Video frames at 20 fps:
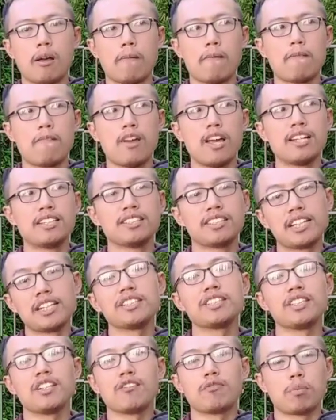sensitive
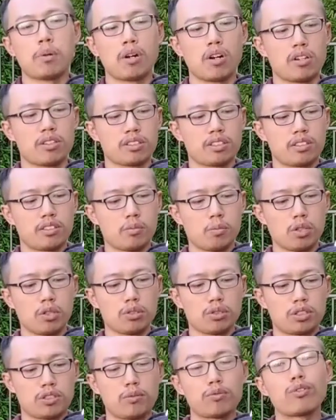part, the most
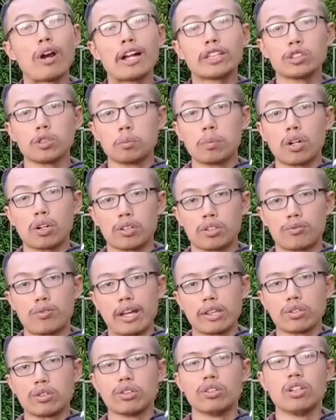fragile part, rather,
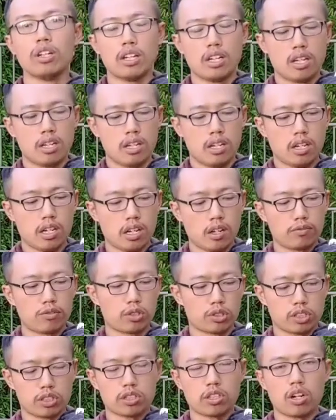of your
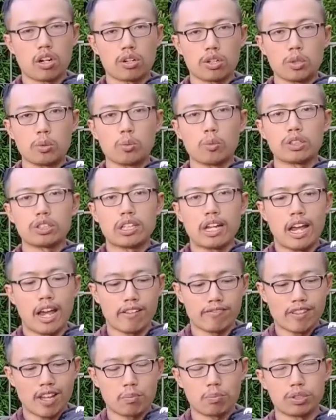guitar. You want to have that
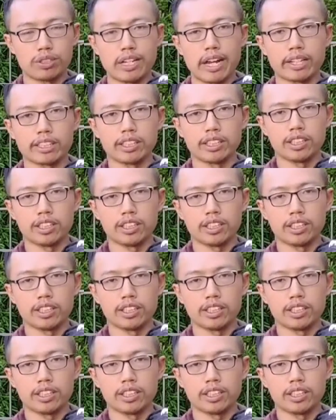protected.